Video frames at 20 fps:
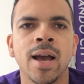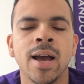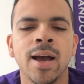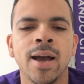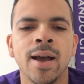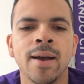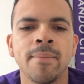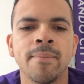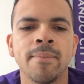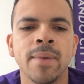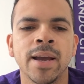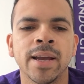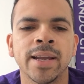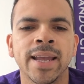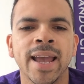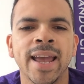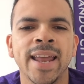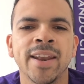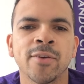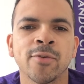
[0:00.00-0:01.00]

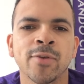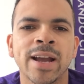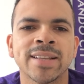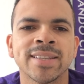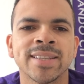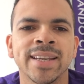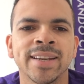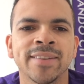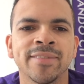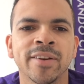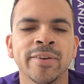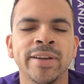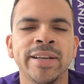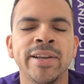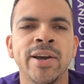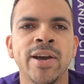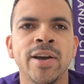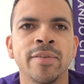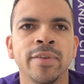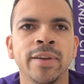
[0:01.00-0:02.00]
Again, erratic, very
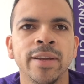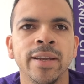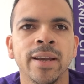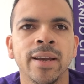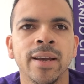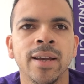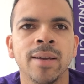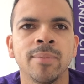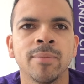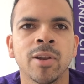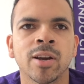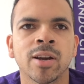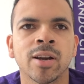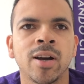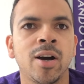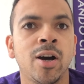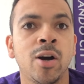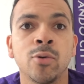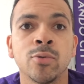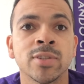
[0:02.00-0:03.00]
nervy, like
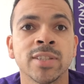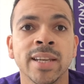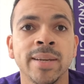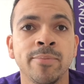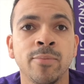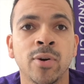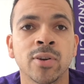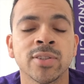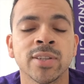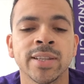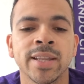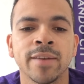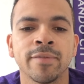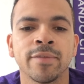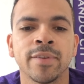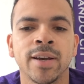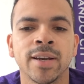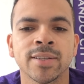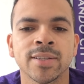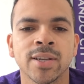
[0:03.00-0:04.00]
our whole team was in
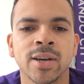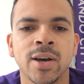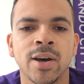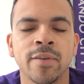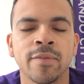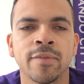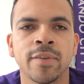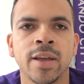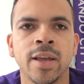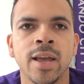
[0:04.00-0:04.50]
that first half.